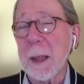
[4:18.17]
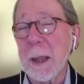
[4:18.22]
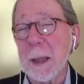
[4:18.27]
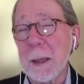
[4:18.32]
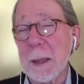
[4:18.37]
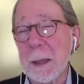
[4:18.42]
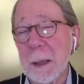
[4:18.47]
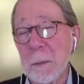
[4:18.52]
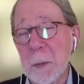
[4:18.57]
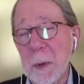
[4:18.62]

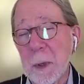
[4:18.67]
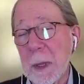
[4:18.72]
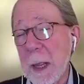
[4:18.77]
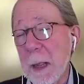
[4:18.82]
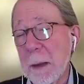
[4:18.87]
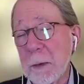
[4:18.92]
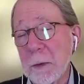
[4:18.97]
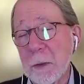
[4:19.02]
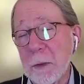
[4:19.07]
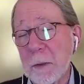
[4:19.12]
then
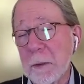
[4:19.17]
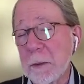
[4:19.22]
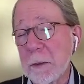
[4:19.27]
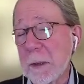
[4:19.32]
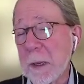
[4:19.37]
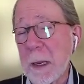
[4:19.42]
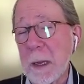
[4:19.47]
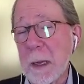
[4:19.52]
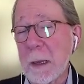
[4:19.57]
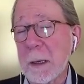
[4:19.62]
we'll just
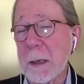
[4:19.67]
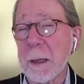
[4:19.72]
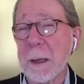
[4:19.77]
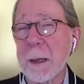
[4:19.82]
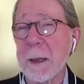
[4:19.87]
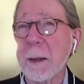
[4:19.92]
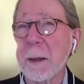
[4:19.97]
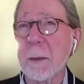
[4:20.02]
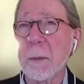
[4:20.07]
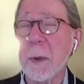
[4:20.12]
see
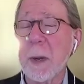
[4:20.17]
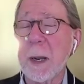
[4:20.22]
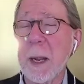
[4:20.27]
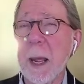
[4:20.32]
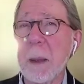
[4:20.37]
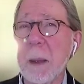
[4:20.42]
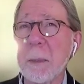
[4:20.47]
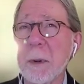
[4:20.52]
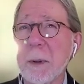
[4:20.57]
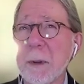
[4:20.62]
what
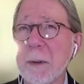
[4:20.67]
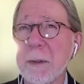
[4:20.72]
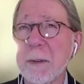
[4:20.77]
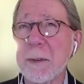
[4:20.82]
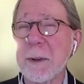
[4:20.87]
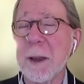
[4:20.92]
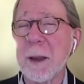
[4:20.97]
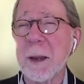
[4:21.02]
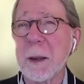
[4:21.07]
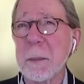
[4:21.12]
happens.